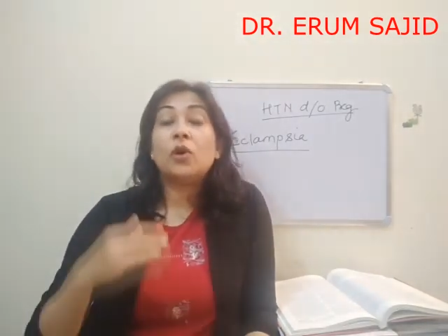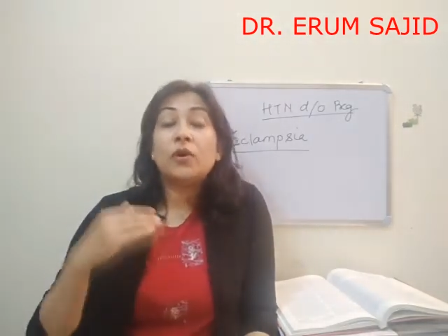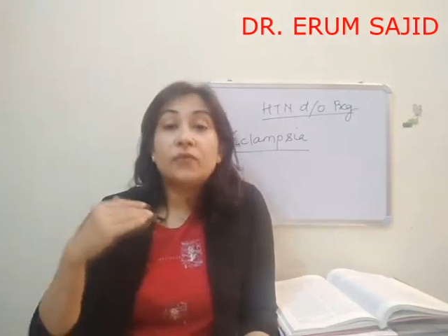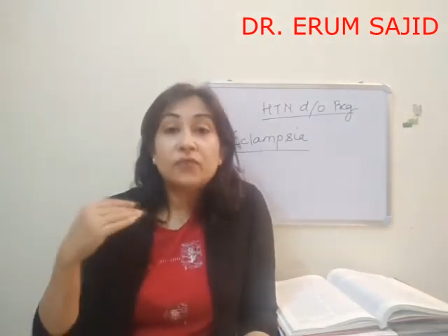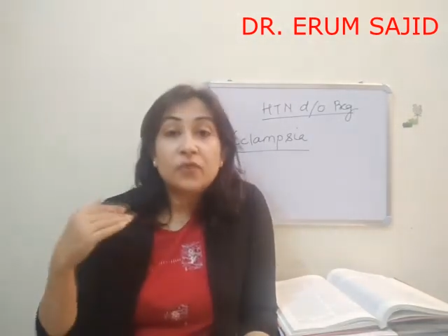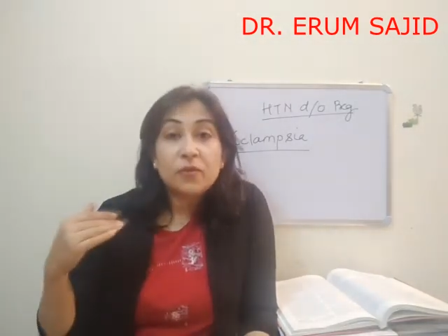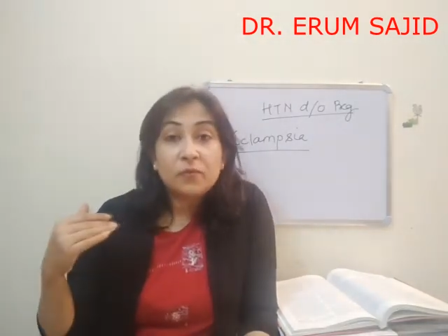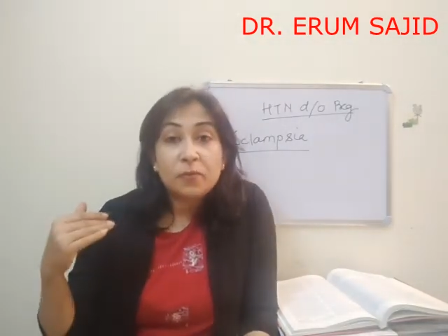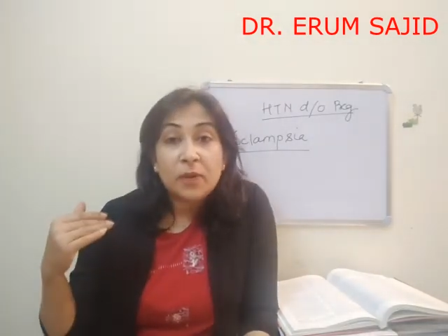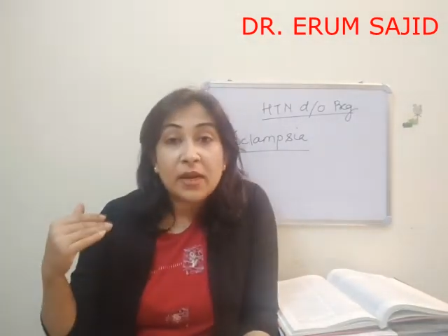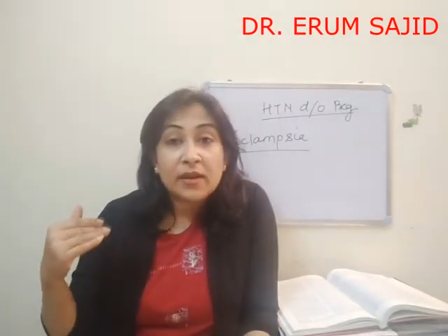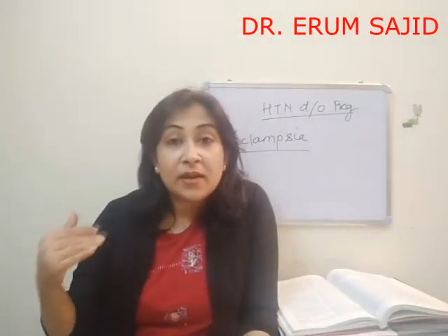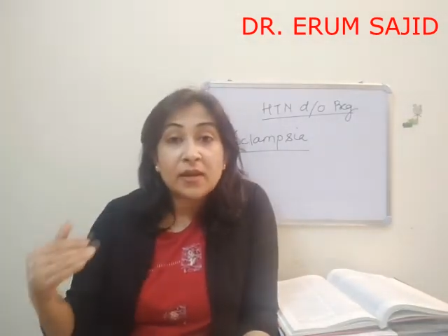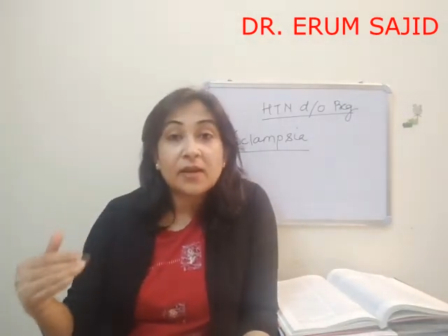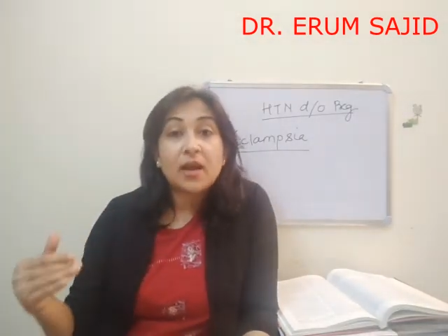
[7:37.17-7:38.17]
If the
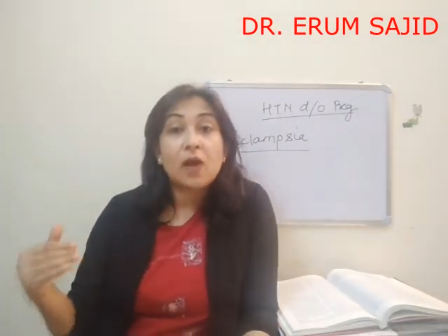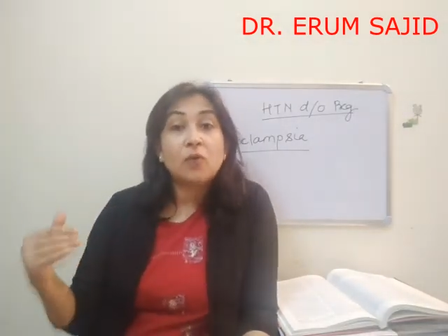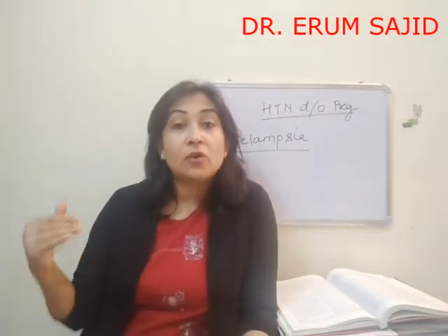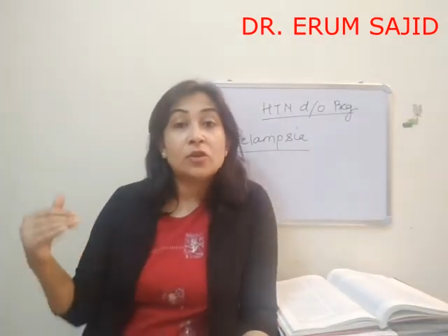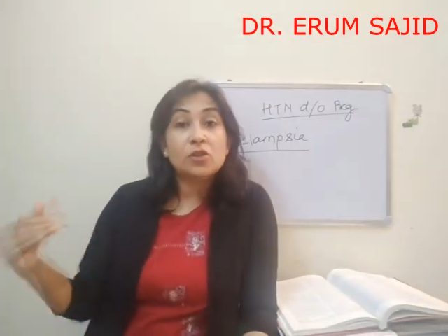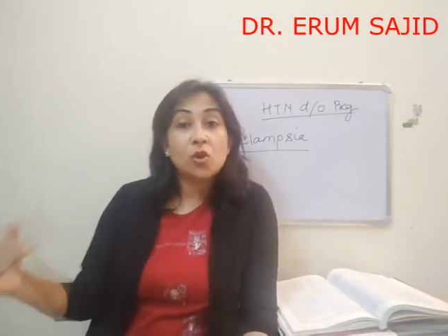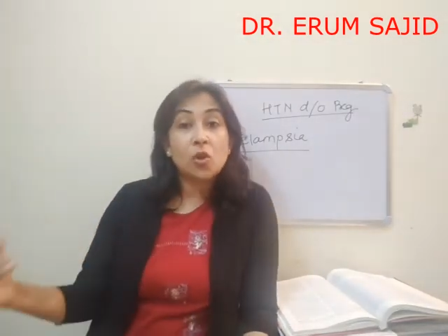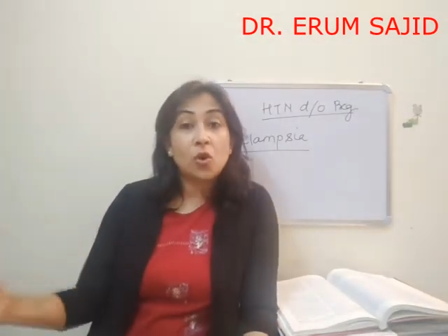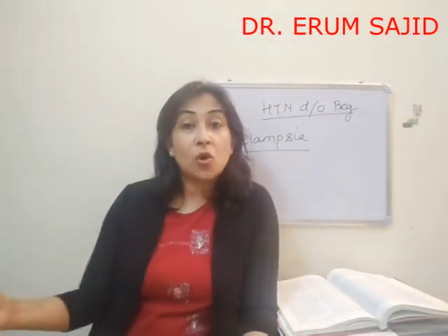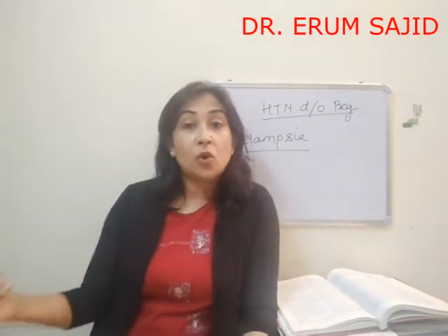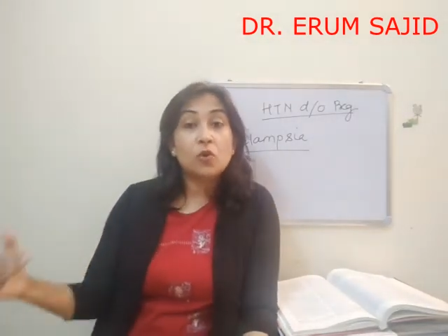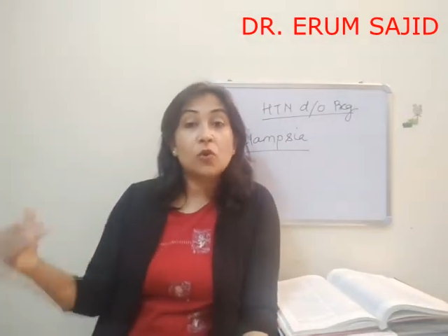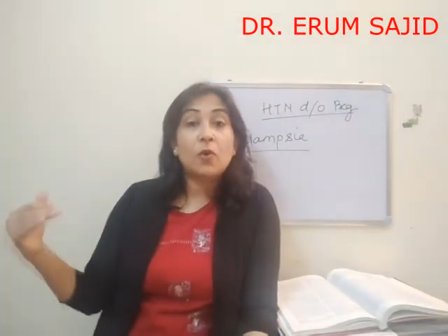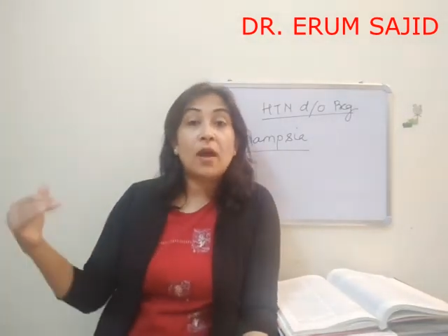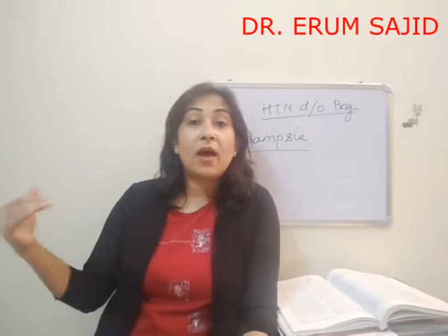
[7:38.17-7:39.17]
platelet count is
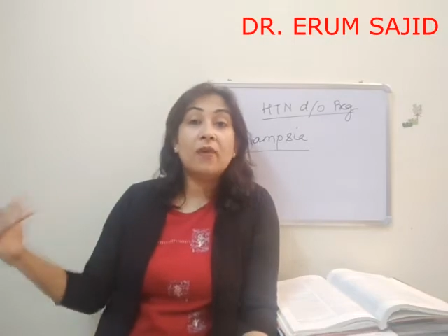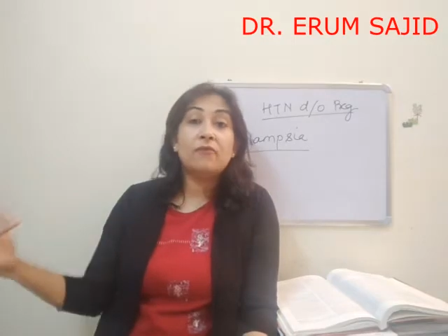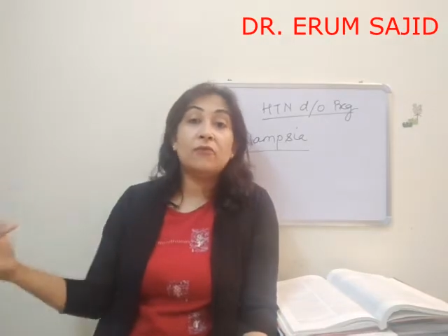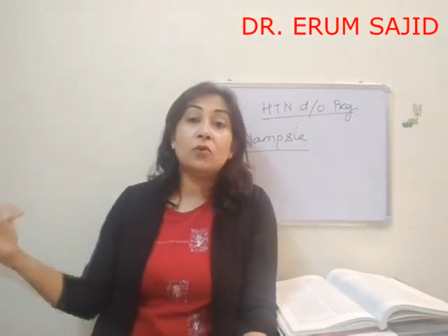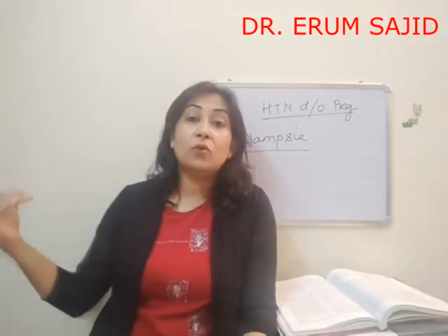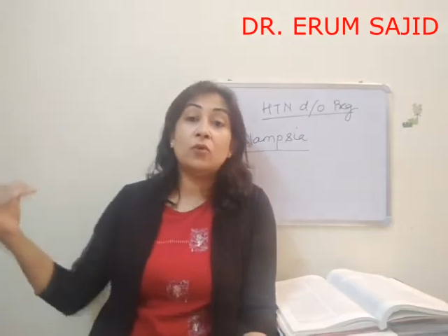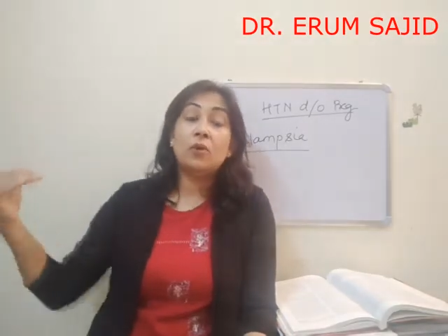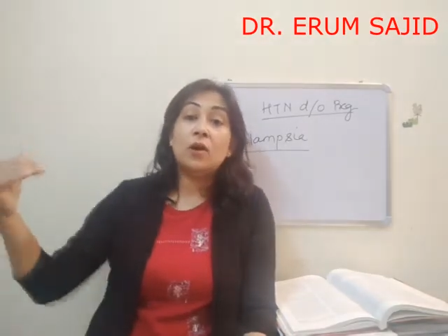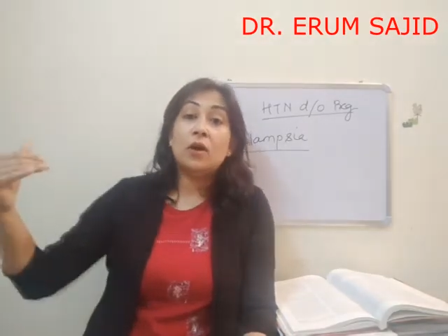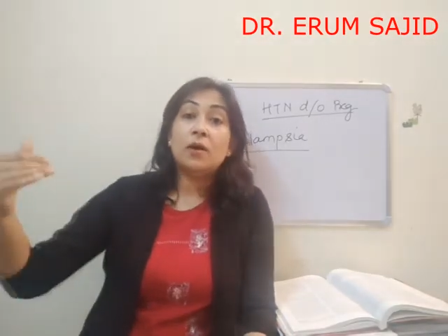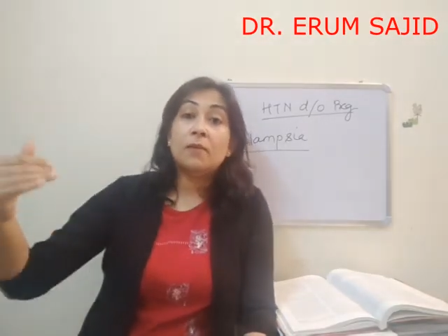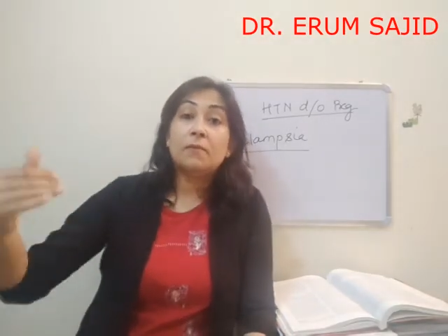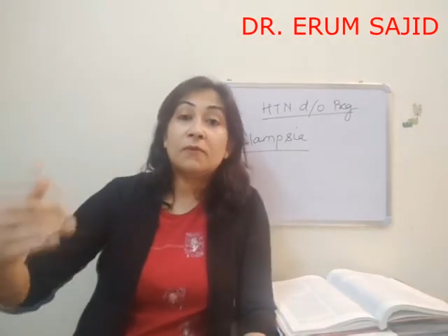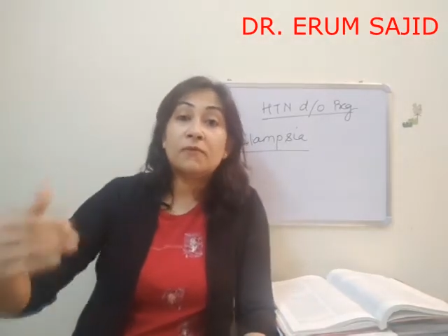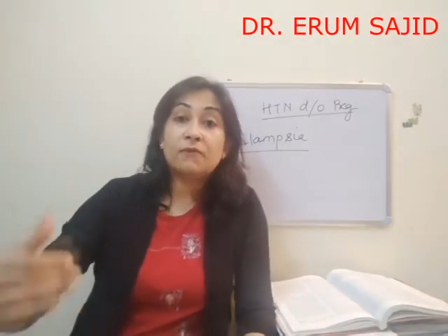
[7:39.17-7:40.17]
low, you have
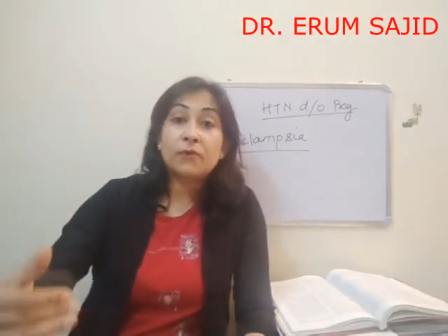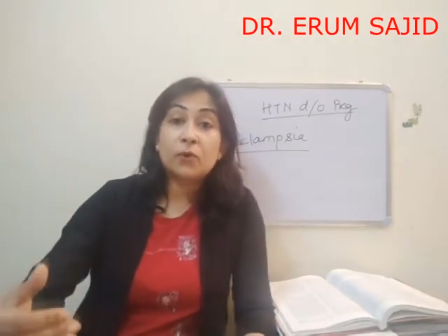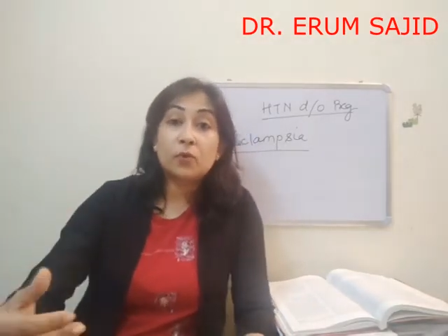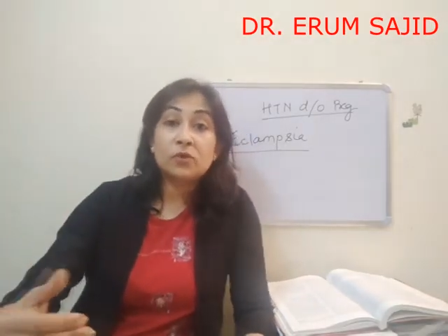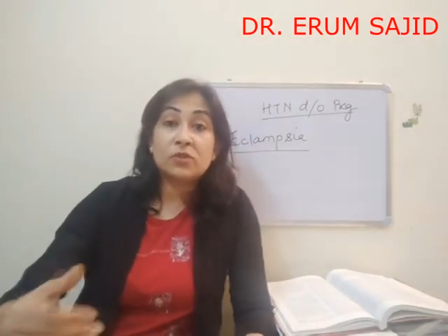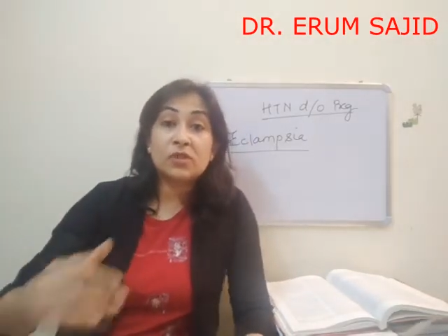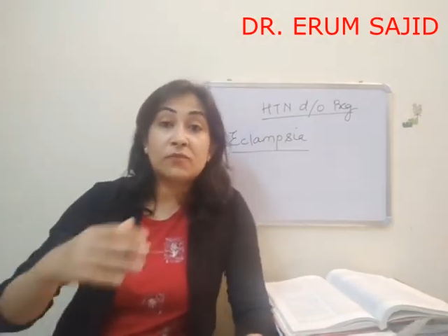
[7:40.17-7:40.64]
to perfuse.